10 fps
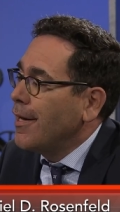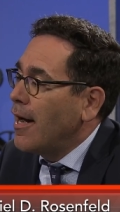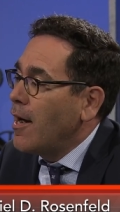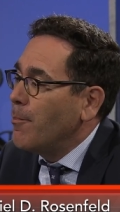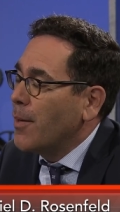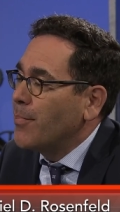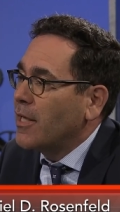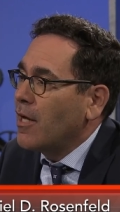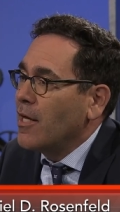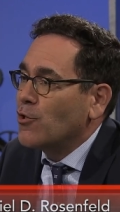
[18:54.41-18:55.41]
uh, but
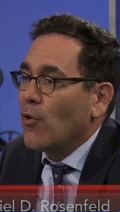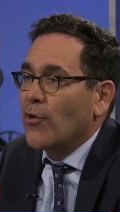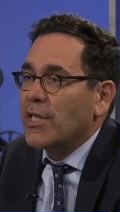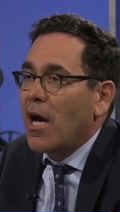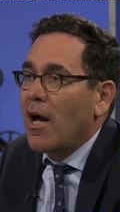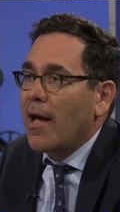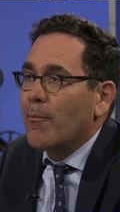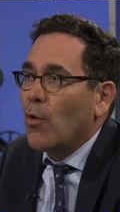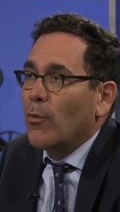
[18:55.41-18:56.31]
because over time,